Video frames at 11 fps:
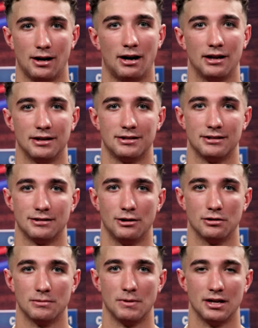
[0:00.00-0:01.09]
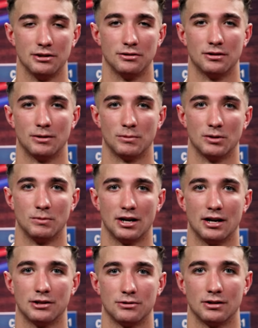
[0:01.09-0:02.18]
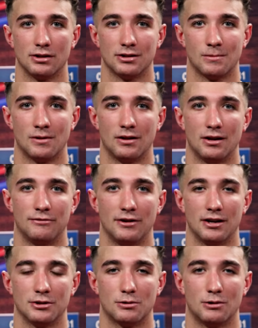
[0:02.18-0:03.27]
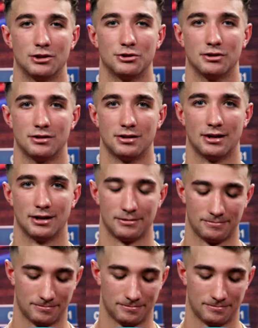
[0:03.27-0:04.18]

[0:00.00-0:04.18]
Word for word: Hi, this is Logan Mailloux, and I'm going to be answering some of the fans' questions today.